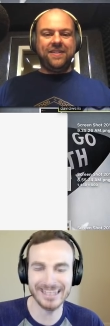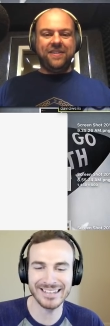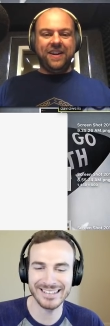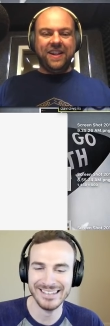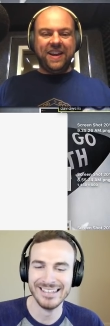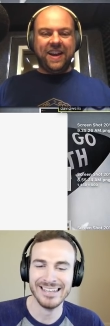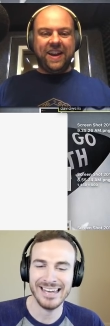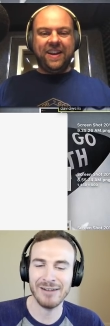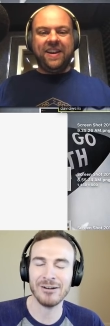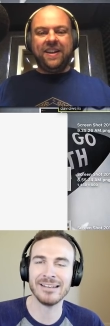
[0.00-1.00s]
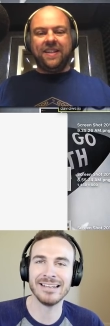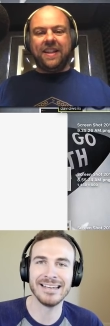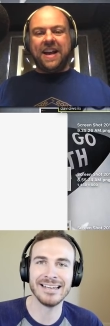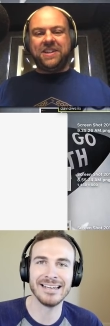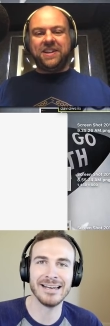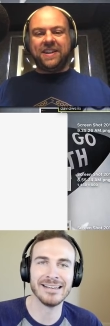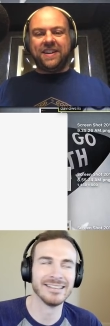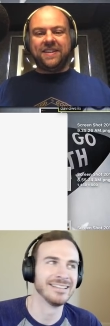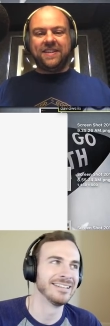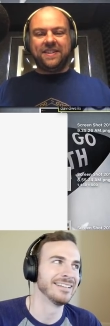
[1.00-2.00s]
Speaker 1: like, really on er, yeah.
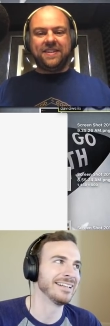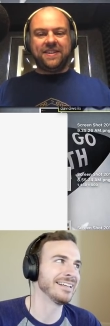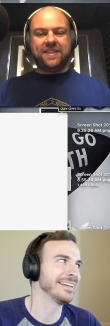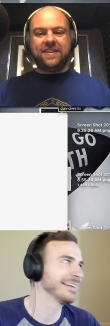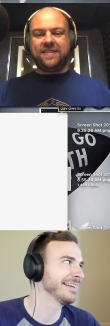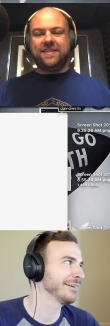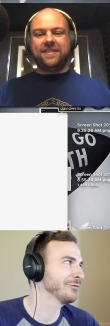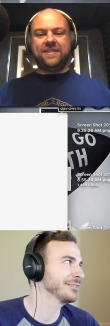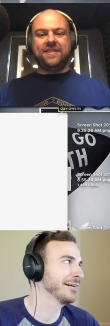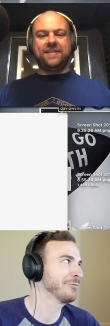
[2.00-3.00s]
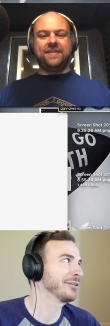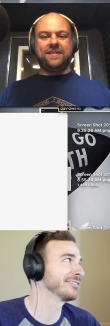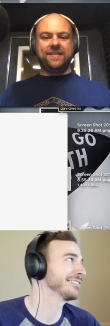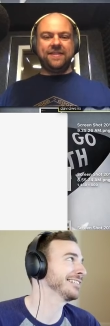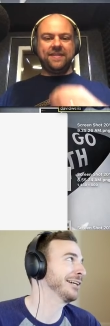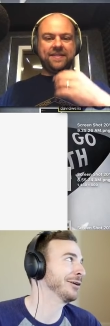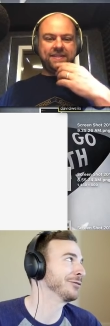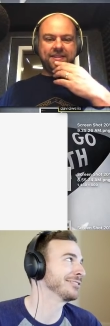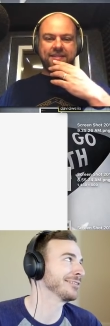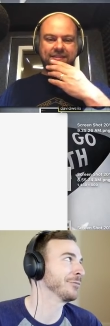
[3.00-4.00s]
It, every time there's you know
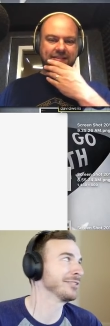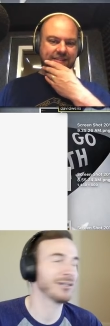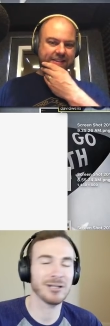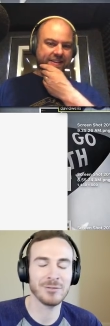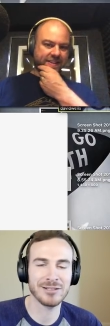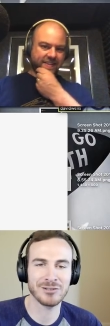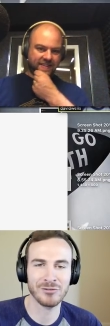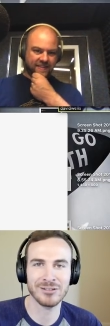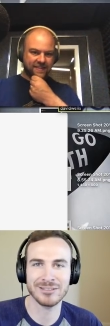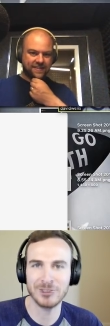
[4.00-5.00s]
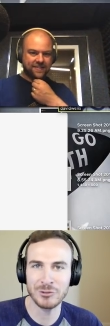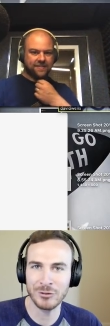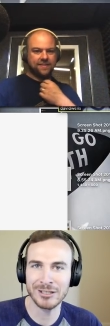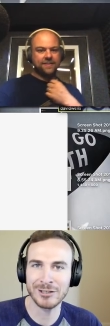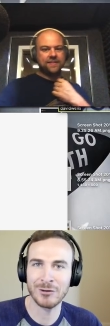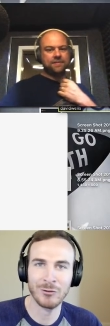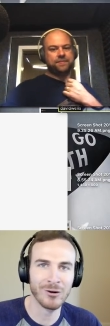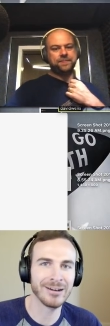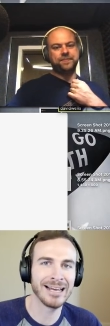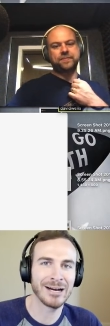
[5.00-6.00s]
someone talking about serverless on Twitter or
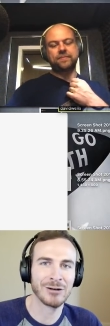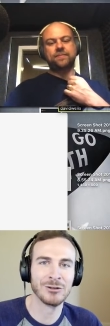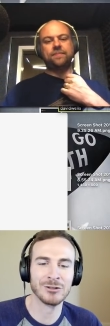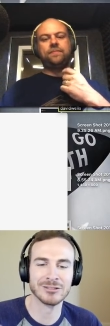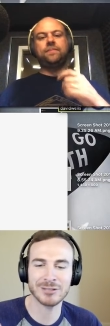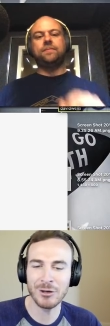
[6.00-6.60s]
on Hacker News, there's